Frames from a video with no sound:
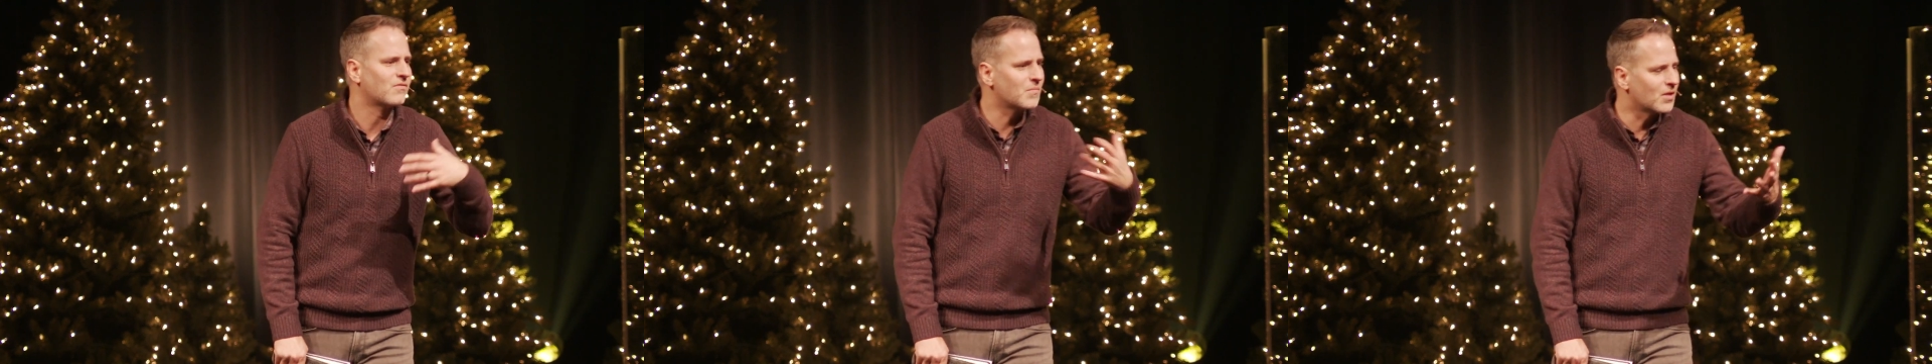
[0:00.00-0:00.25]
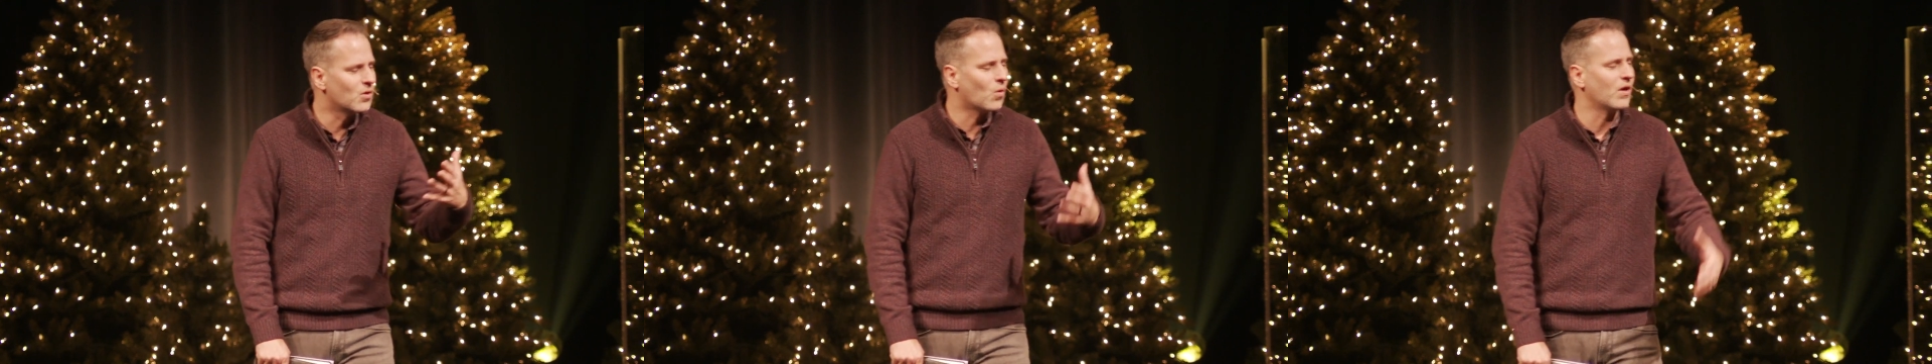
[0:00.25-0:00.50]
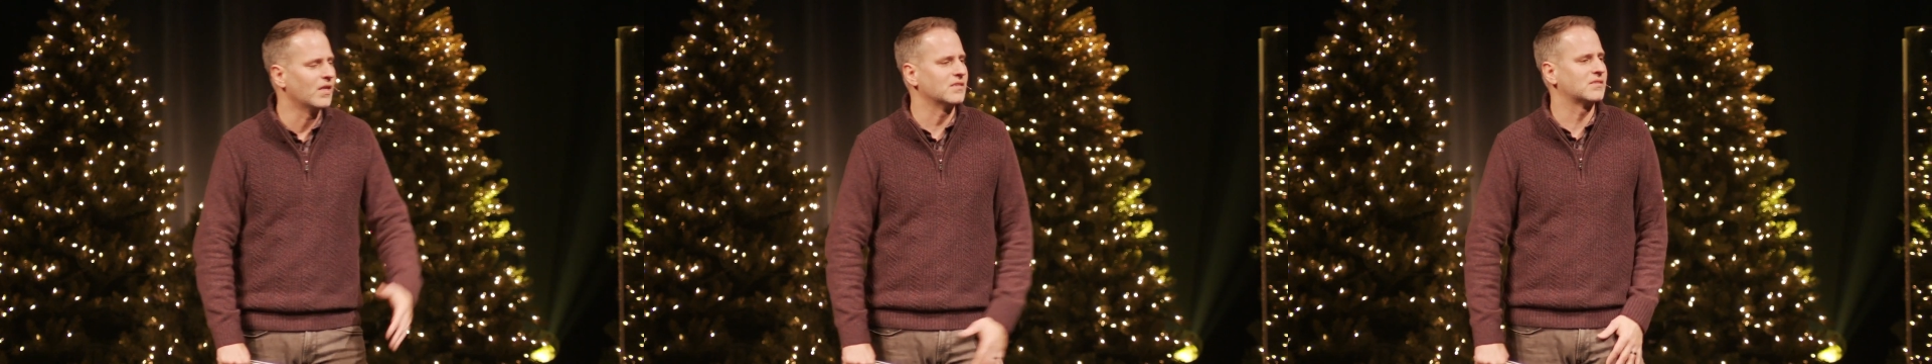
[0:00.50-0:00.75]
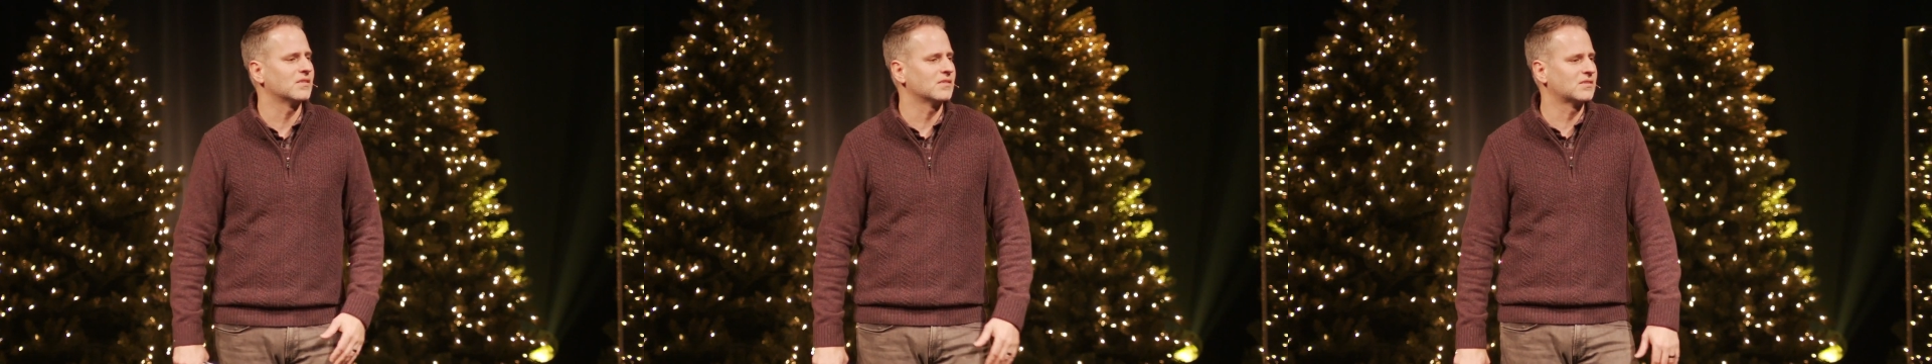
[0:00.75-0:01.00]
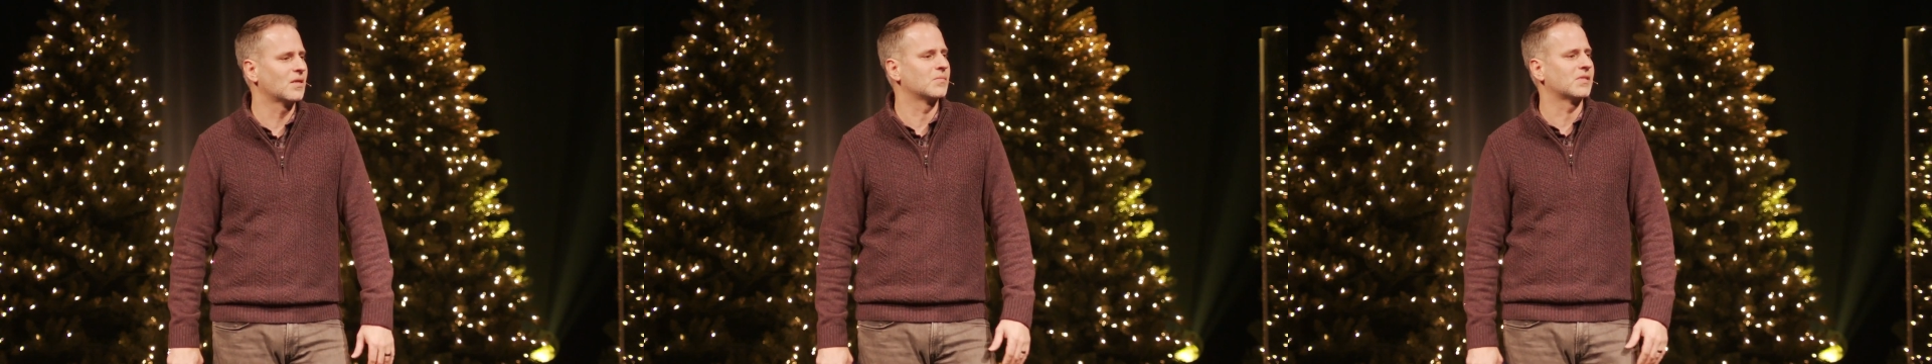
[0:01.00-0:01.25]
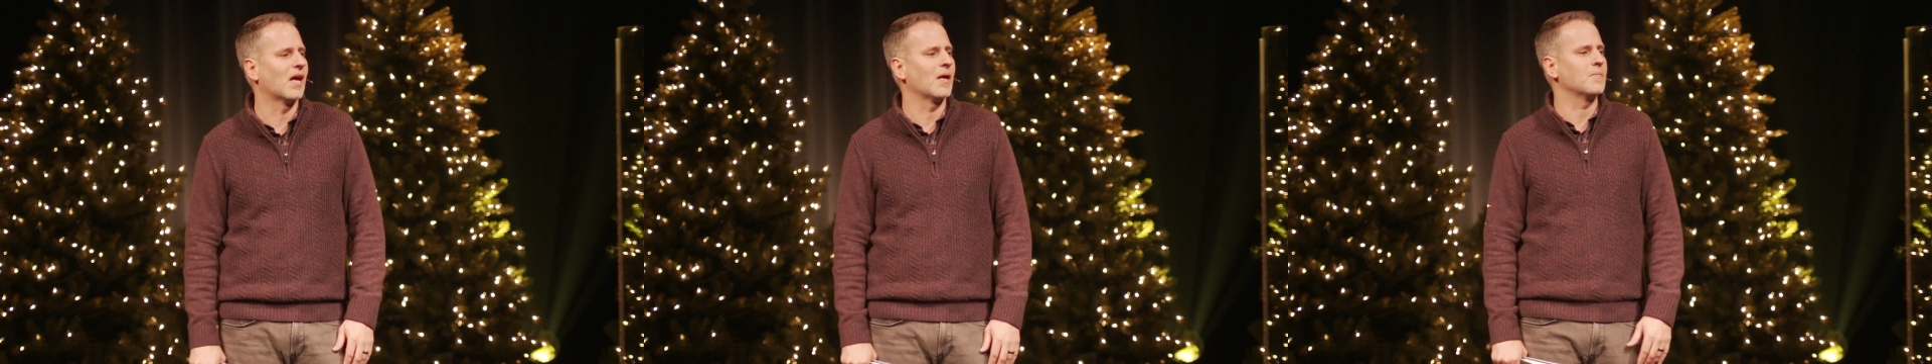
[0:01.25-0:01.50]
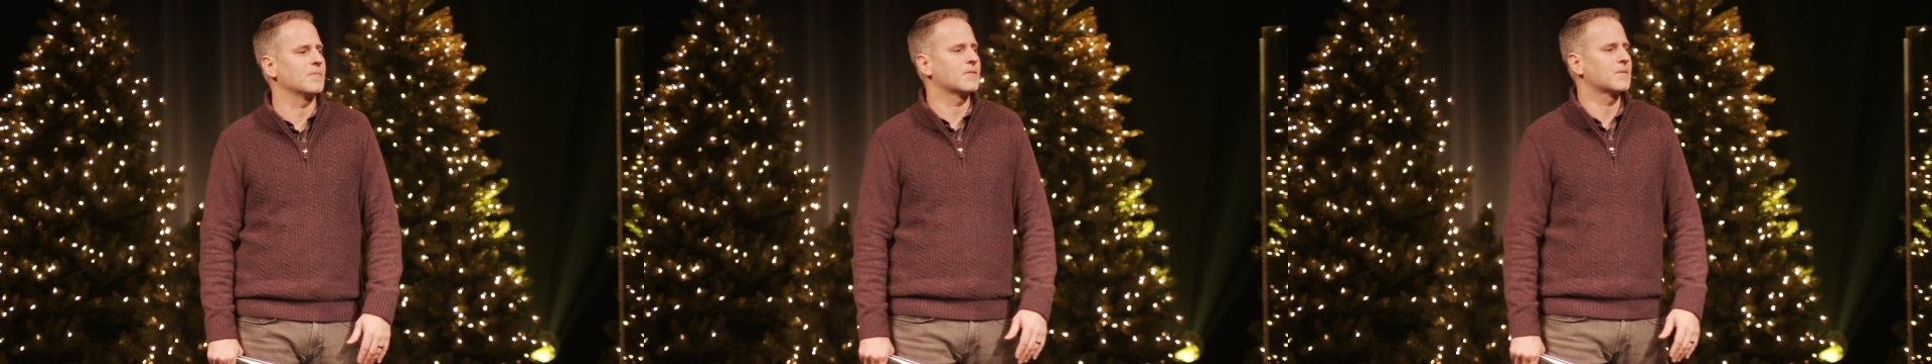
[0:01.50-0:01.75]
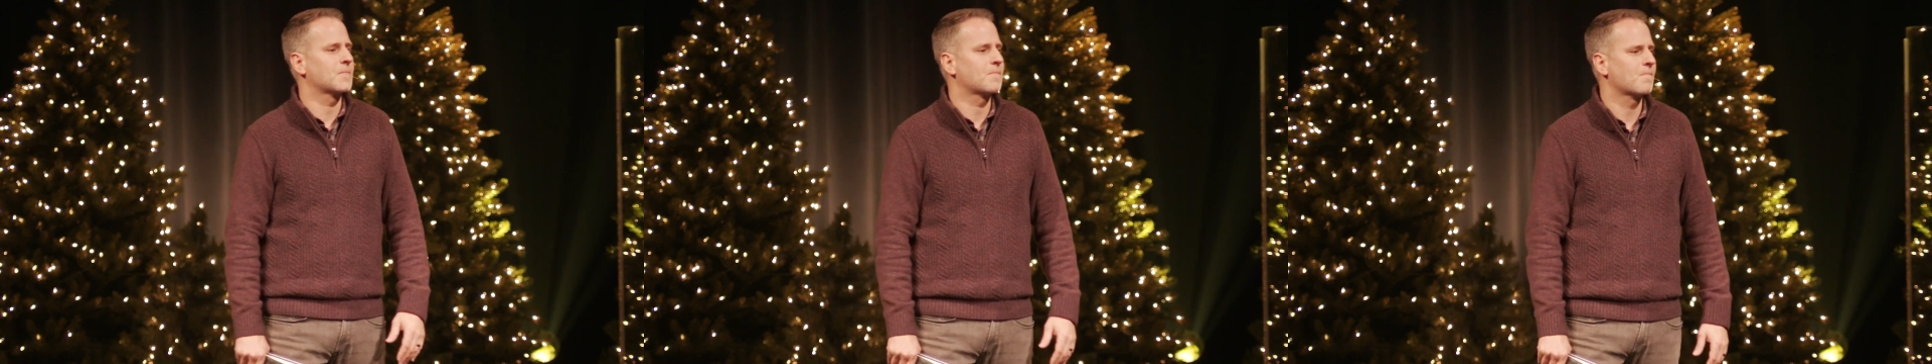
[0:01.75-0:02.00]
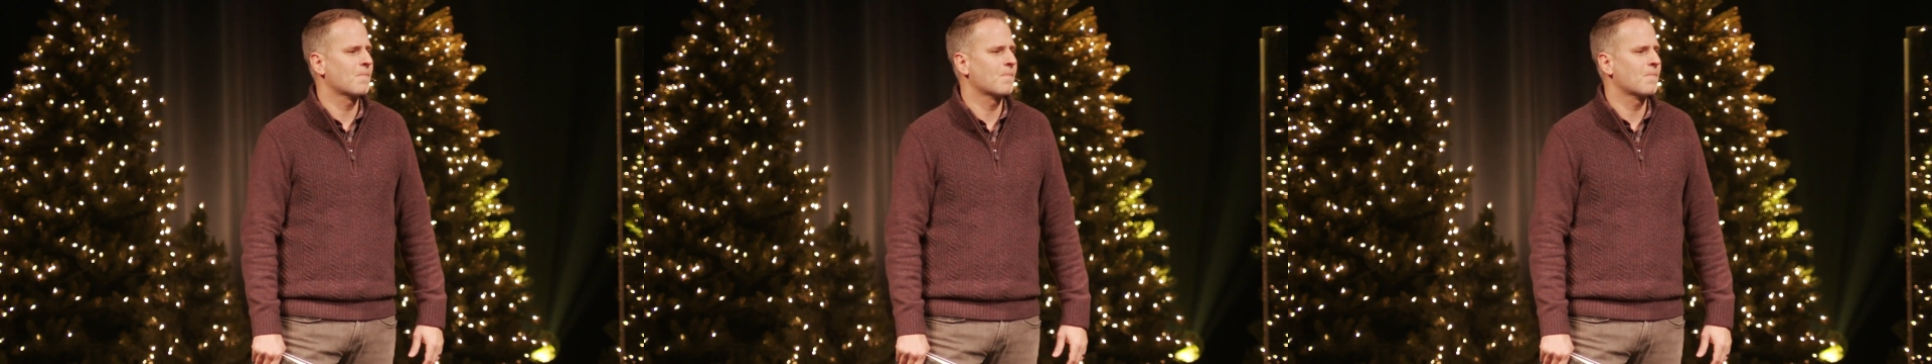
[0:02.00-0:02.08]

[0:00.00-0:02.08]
from the noise sometimes.